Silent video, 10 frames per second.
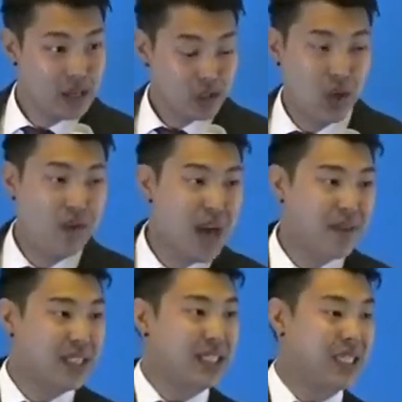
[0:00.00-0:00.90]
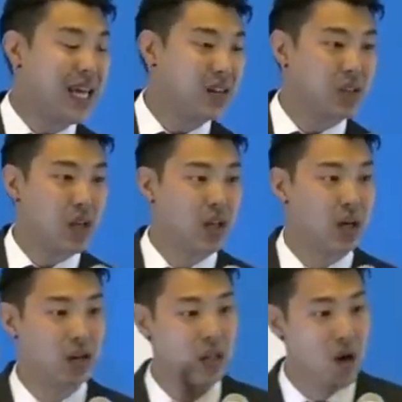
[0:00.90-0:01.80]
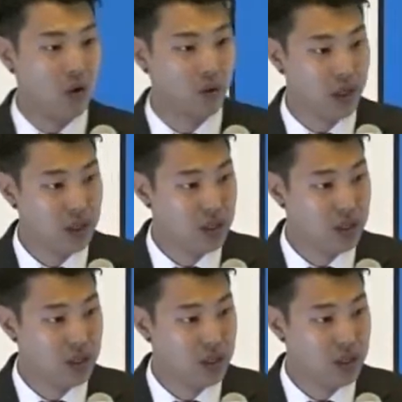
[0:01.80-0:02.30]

So if you have a $16,000 loan